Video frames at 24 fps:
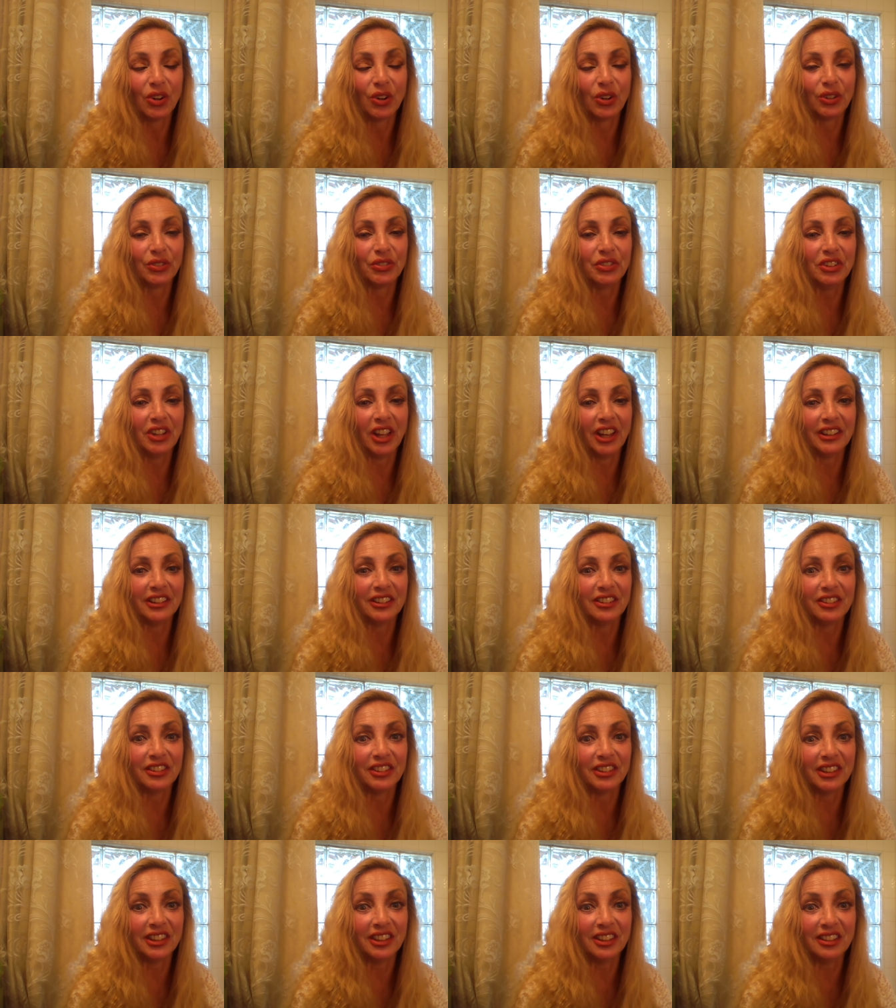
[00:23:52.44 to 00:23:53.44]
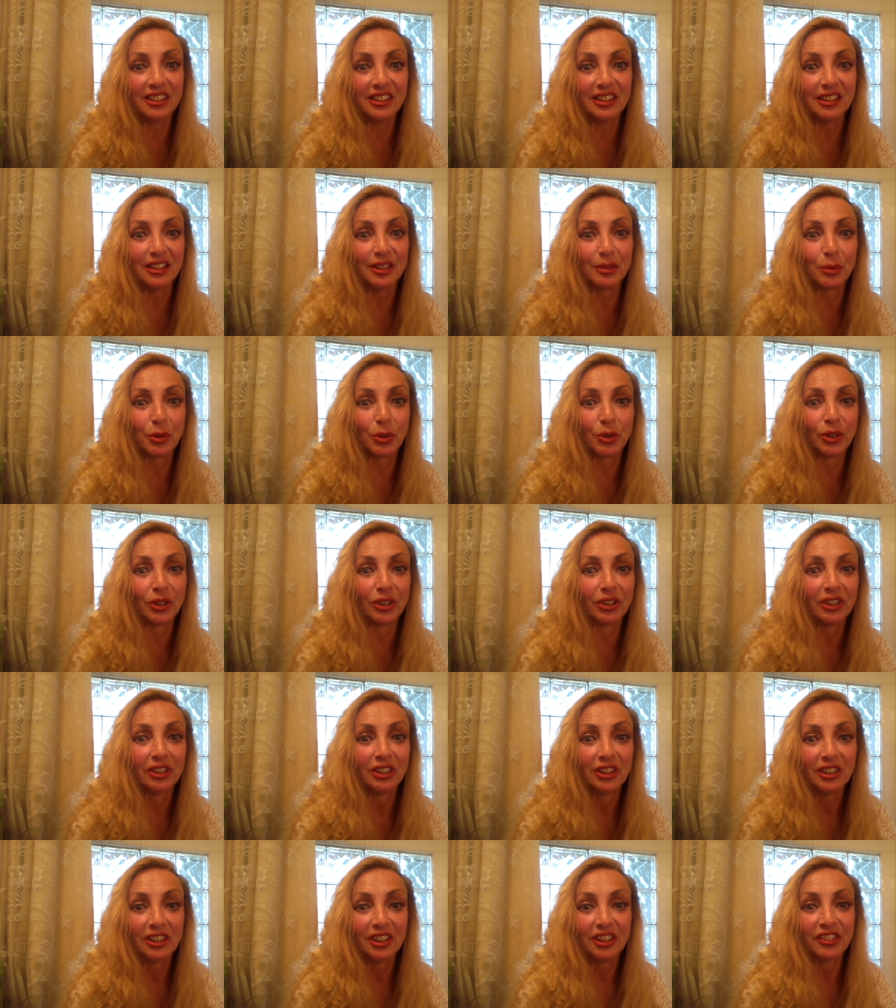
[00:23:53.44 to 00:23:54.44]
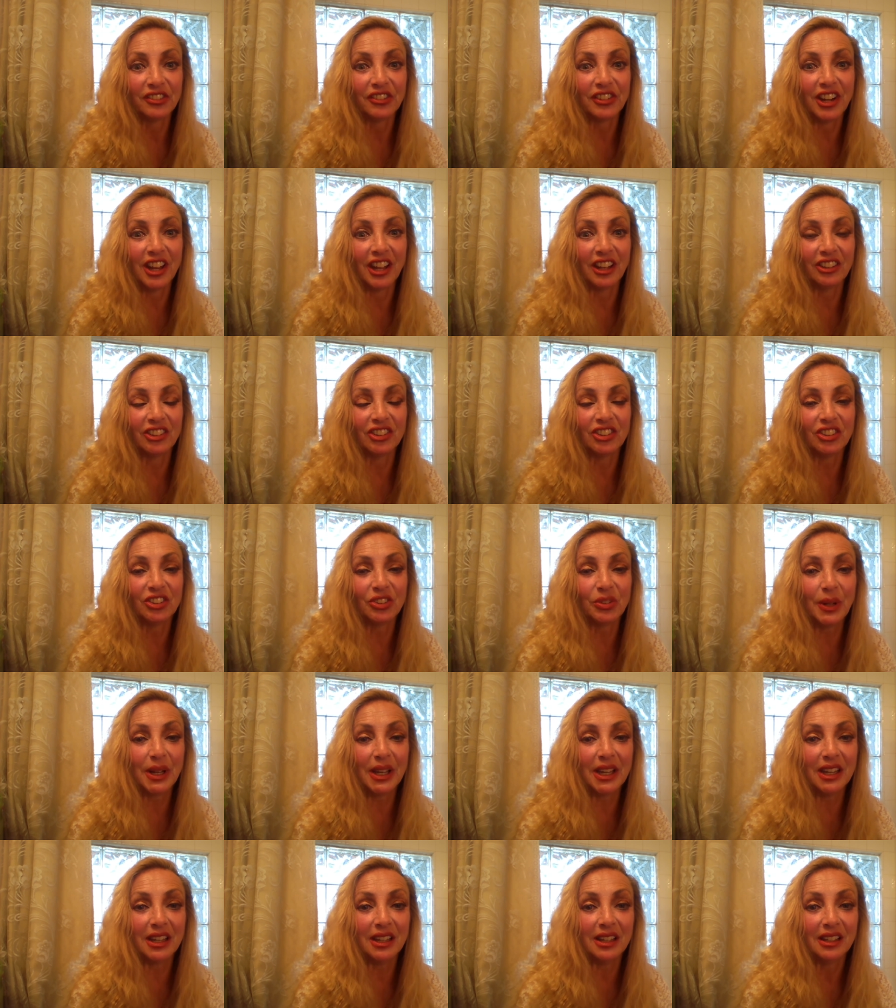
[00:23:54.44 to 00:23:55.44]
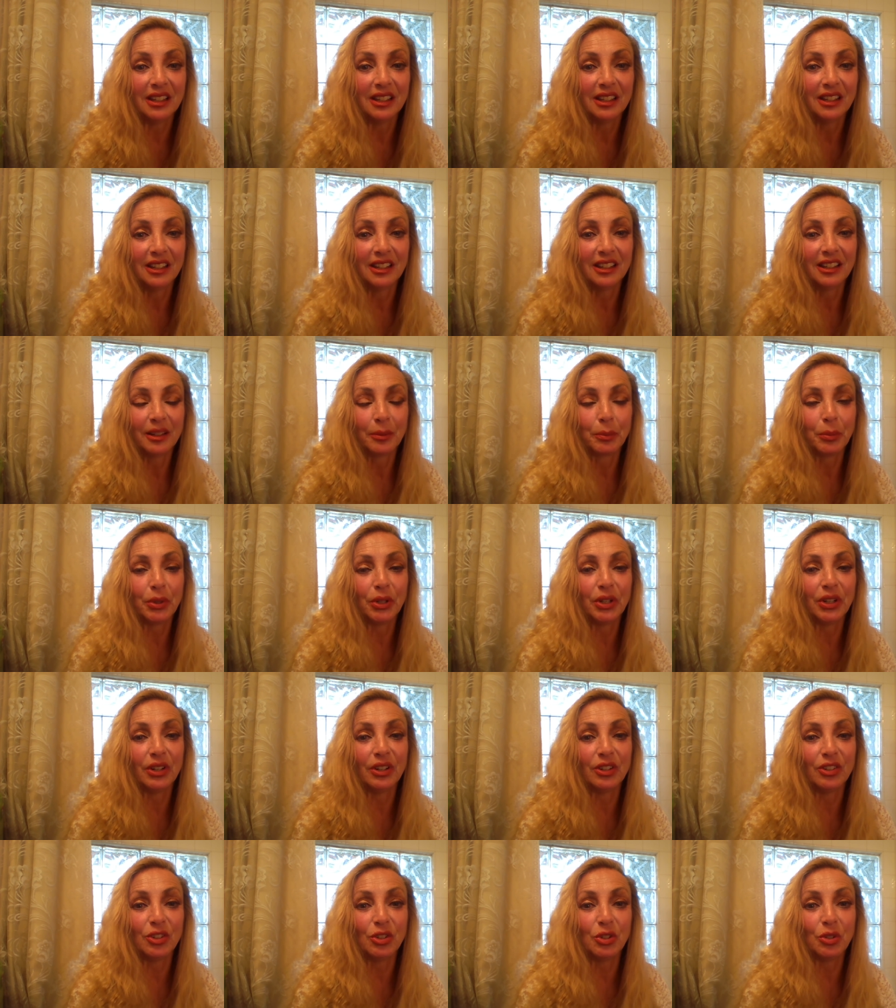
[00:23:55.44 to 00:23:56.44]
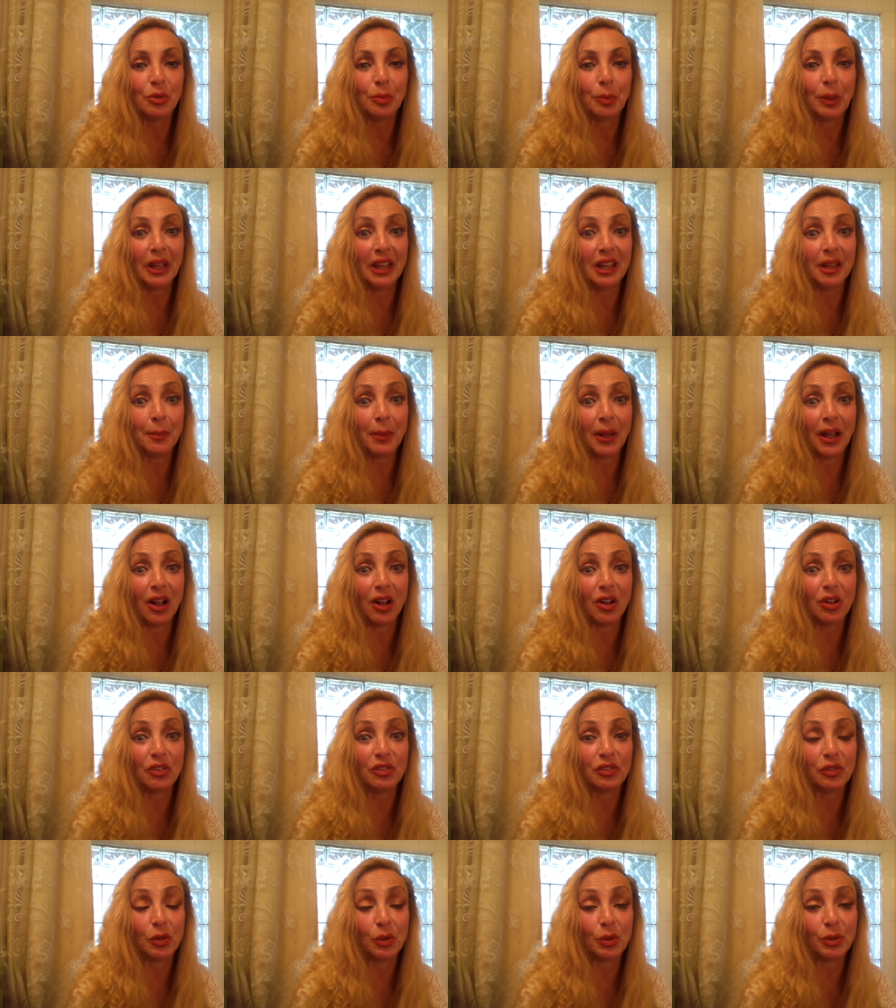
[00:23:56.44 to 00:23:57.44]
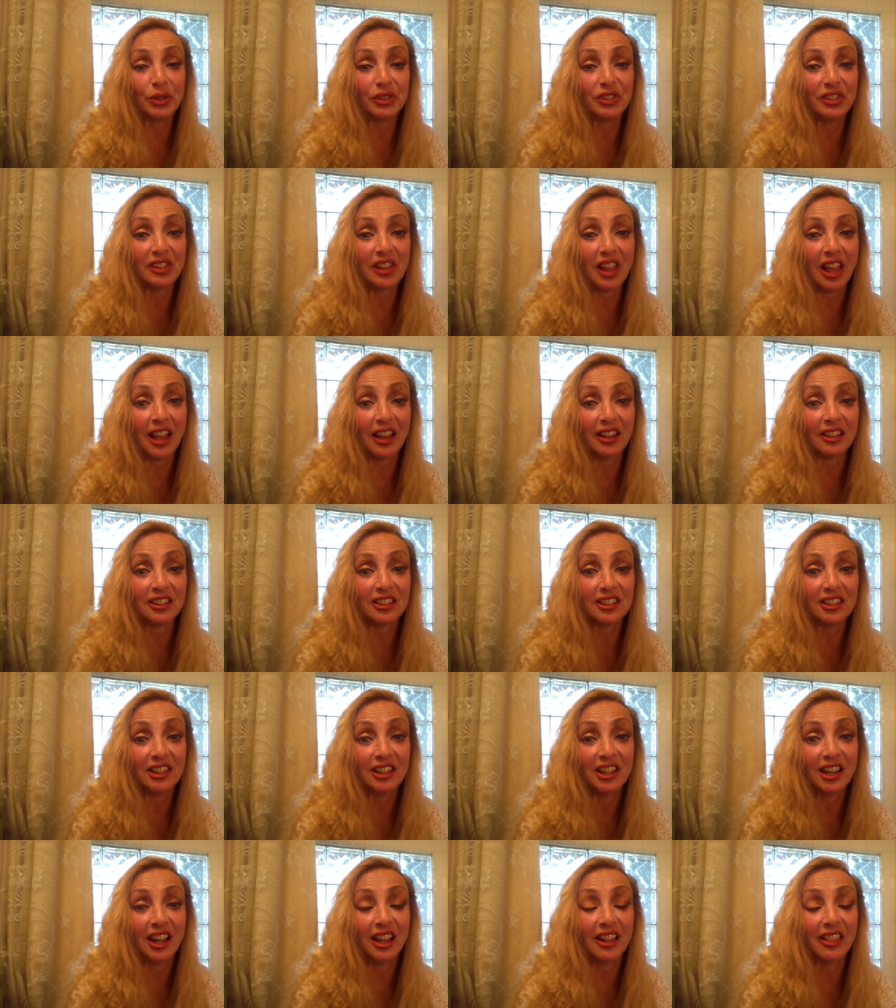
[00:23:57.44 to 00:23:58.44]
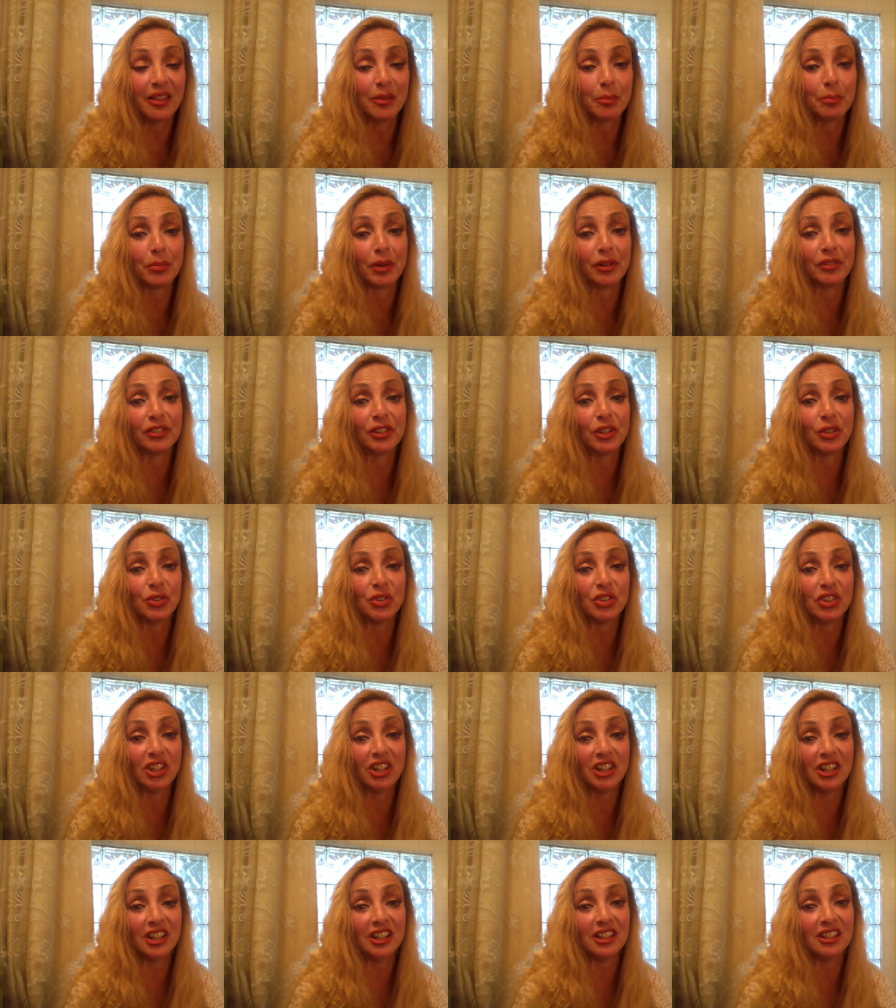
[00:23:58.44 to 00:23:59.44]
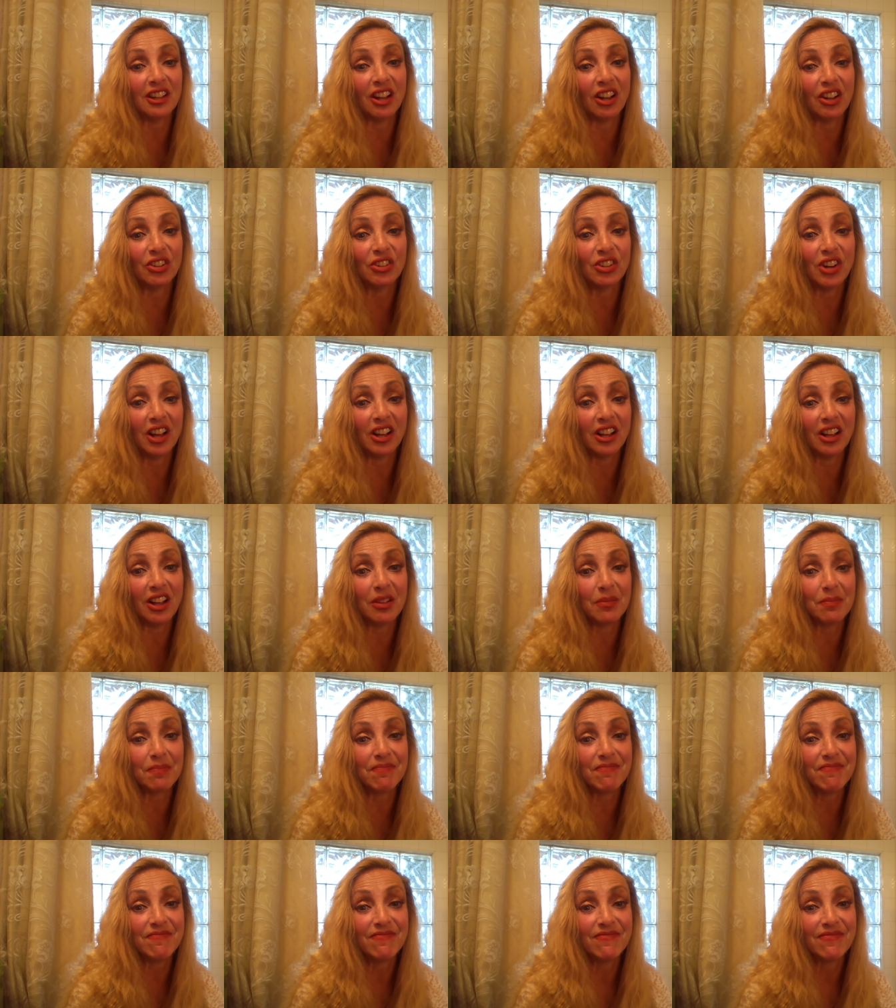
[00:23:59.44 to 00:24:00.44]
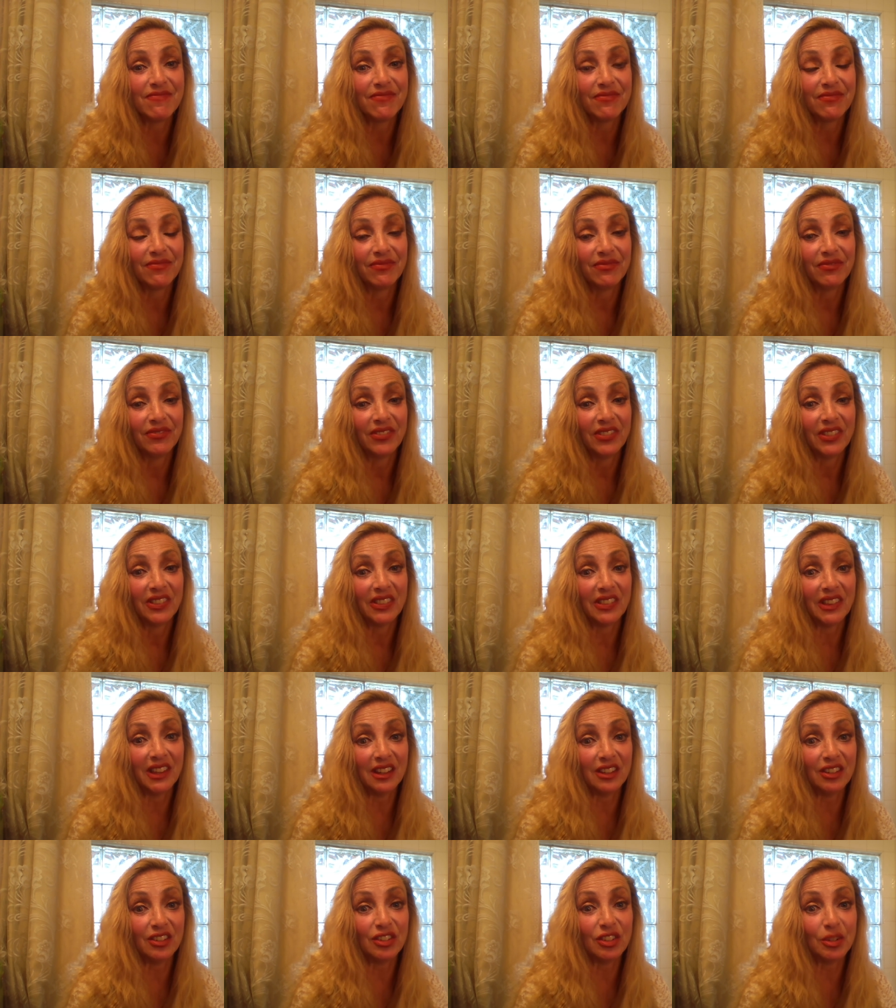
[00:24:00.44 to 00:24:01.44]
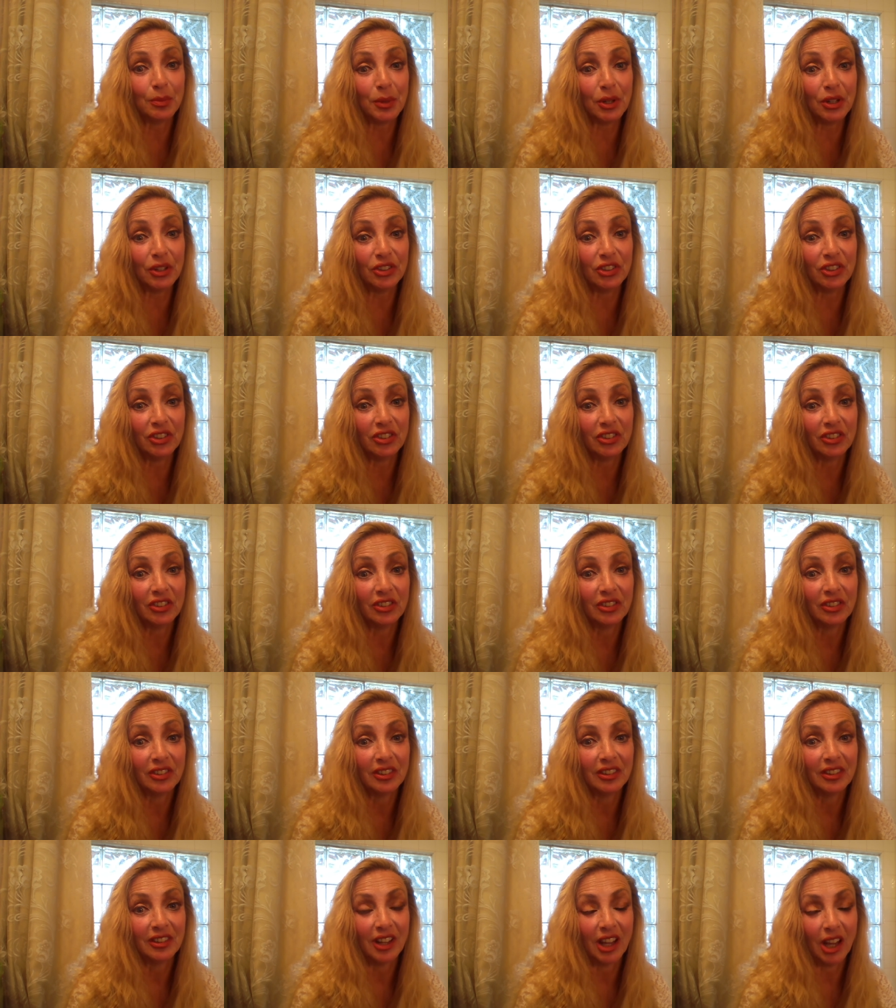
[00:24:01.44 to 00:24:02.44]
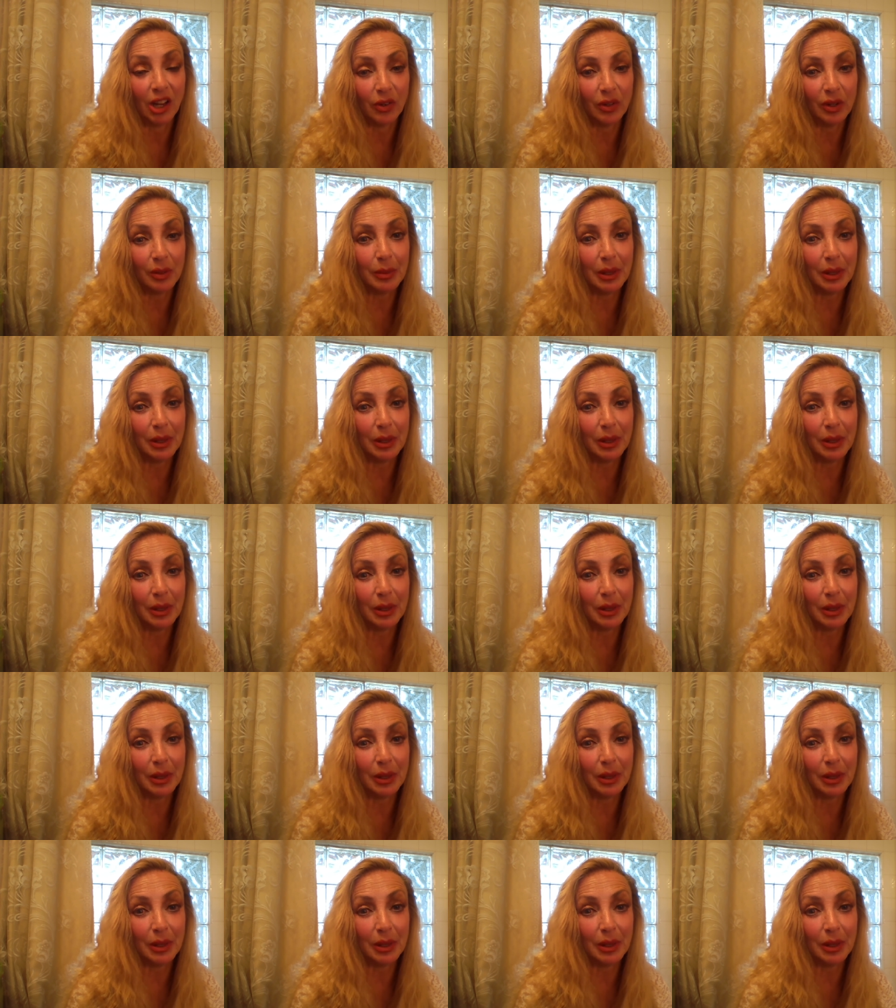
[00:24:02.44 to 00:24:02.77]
Or if you'd like to assist in a more financial way, put it to PayPal forward slash and then buffalo study at yahoo dot com. Thank you so much. And